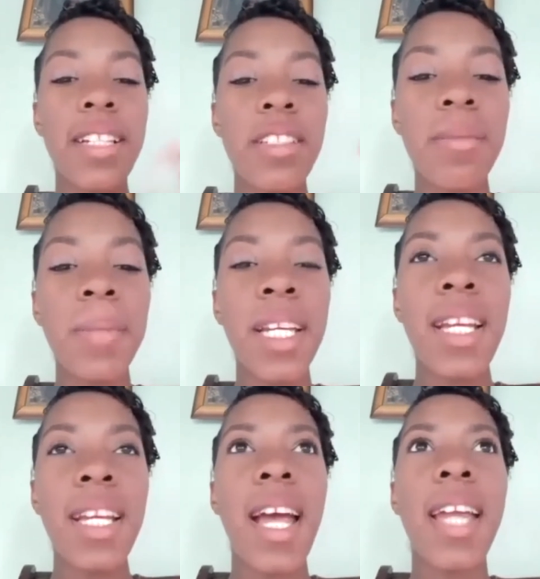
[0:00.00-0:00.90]
to
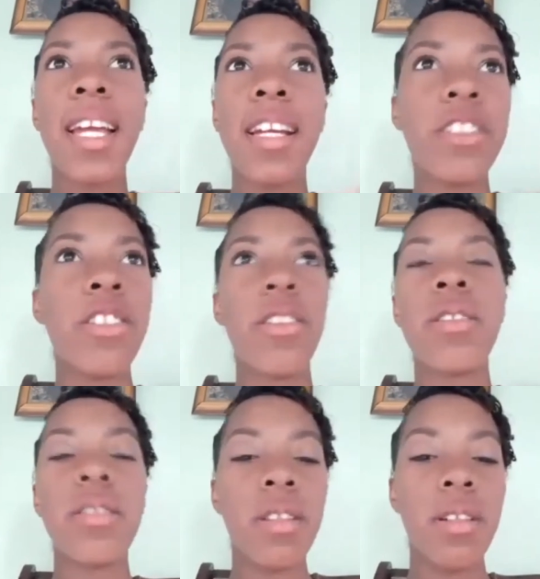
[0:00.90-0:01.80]
me, and I
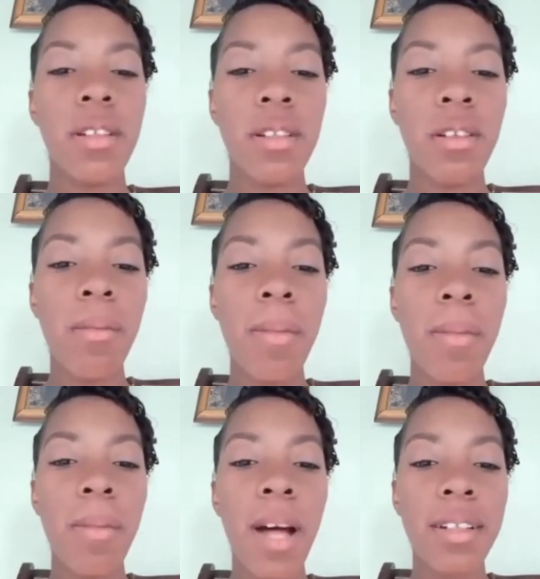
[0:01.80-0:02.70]
just go
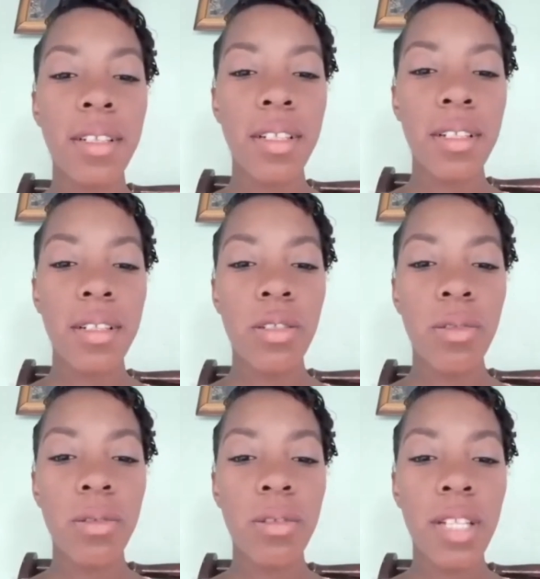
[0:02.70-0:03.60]
back
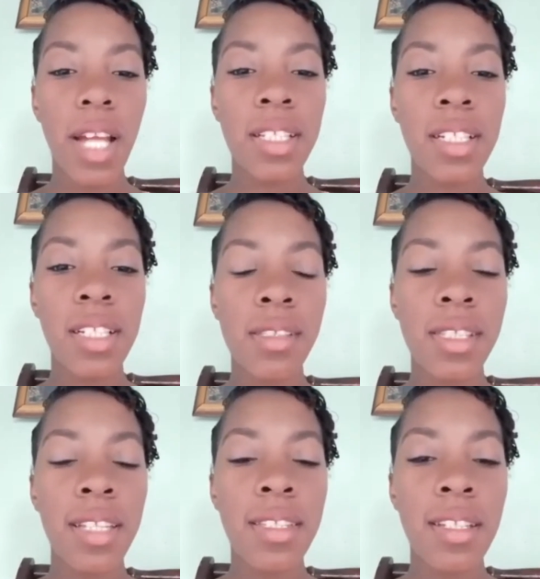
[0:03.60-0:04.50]
to the ideal
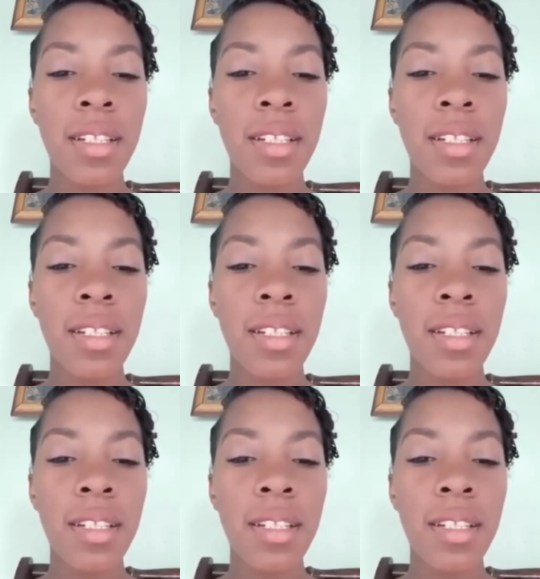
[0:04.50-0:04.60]
state.